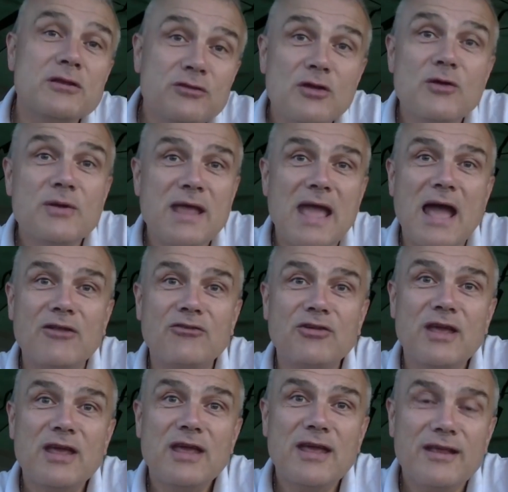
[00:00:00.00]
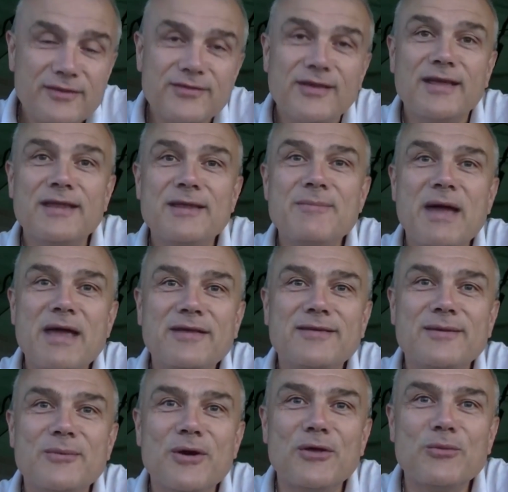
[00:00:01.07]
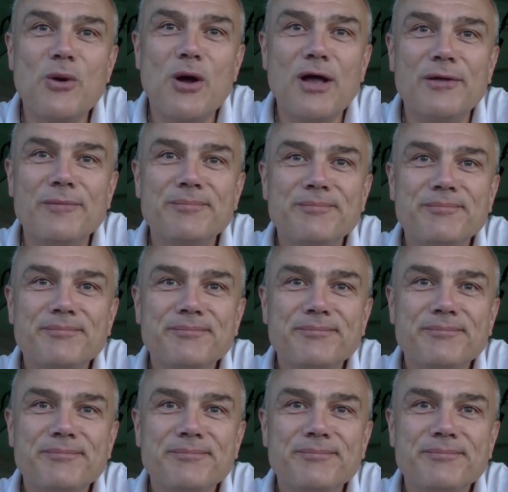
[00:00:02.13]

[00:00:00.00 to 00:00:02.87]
when you do catch, it certainly makes it worthwhile.